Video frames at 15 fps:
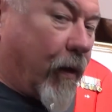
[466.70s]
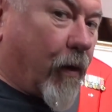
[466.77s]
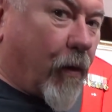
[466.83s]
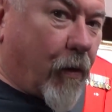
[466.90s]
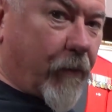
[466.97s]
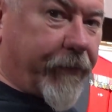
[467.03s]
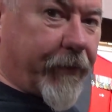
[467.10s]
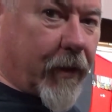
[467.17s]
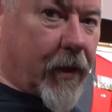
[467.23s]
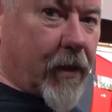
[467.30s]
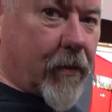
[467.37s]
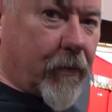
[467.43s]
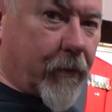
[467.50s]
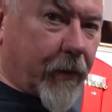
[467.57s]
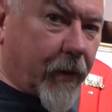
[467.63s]
hopefully
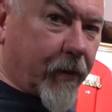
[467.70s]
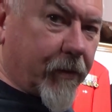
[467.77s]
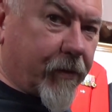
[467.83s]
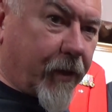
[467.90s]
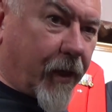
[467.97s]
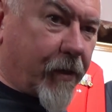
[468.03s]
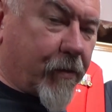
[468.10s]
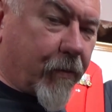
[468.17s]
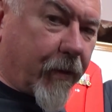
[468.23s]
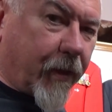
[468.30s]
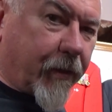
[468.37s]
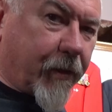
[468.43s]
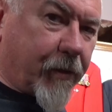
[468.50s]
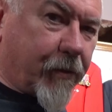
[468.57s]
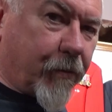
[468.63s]
one of these days we'll
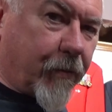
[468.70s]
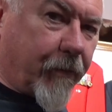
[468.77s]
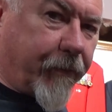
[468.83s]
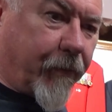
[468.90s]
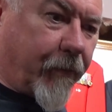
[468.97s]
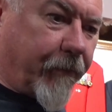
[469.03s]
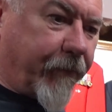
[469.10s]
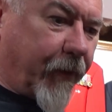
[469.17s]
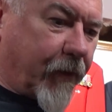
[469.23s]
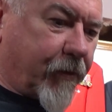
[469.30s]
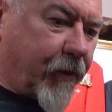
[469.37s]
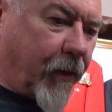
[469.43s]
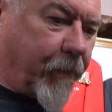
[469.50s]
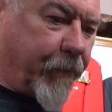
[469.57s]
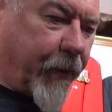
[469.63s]
get this uniform
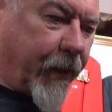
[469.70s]
fixed up.